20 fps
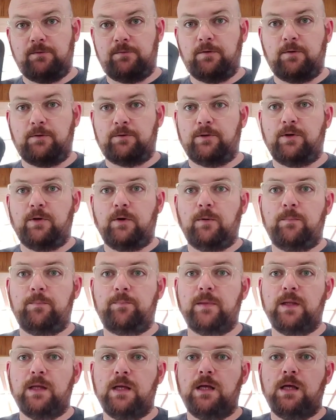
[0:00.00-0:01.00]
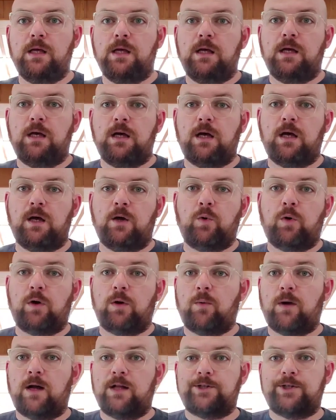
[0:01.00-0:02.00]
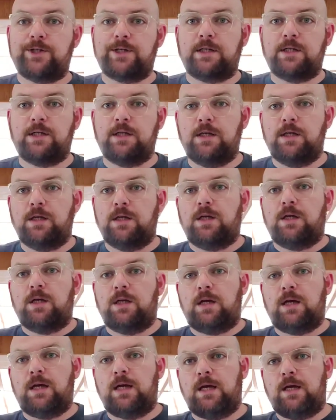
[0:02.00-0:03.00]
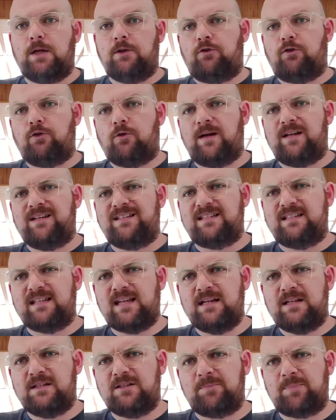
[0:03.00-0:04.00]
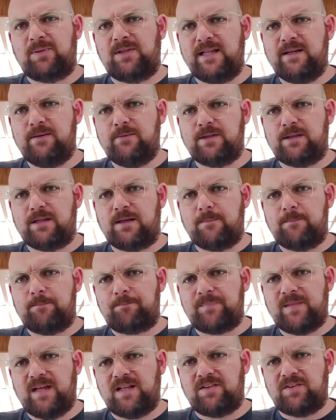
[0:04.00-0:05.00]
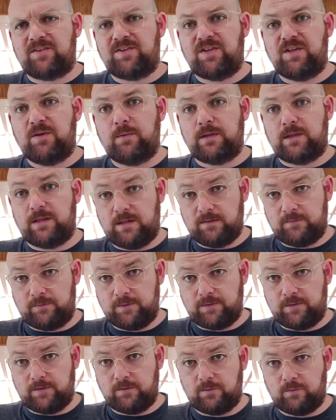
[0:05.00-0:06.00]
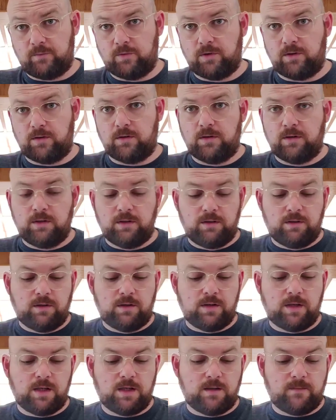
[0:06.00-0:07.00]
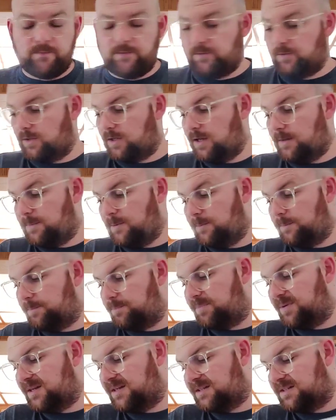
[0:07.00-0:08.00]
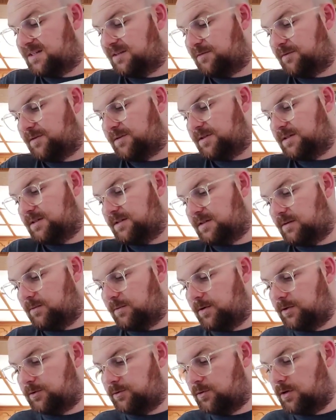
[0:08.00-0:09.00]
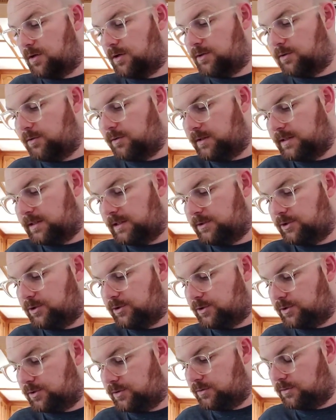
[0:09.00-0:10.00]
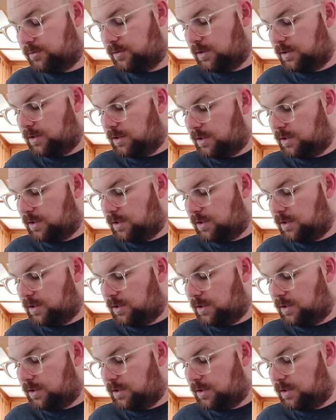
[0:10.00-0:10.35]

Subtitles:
you folks at home who are watching. And so I decided to play with them and see what the differences were. There's a couple big differences I want to draw your attention to.